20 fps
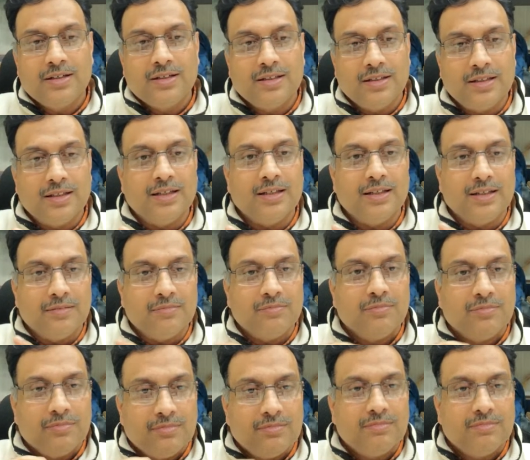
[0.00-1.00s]
the
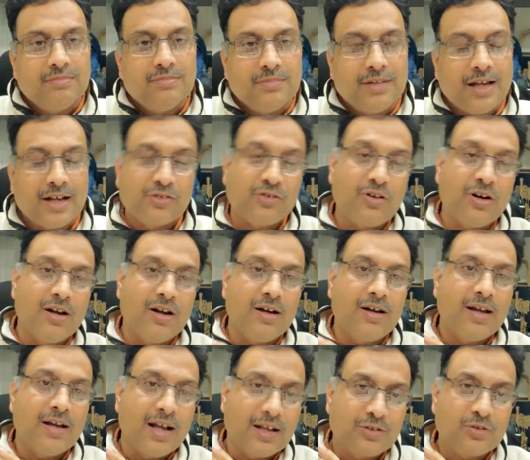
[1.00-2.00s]

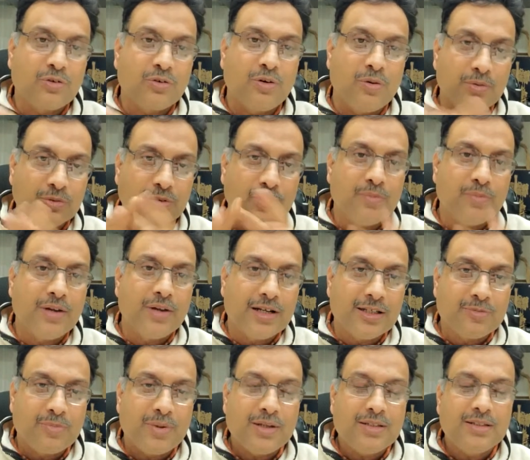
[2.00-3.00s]
extra X chromosome that
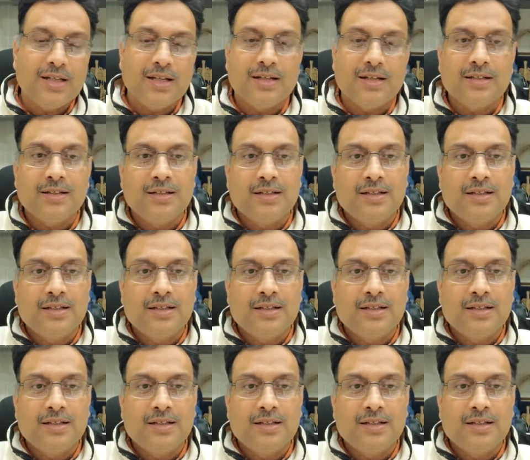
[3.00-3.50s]
is present.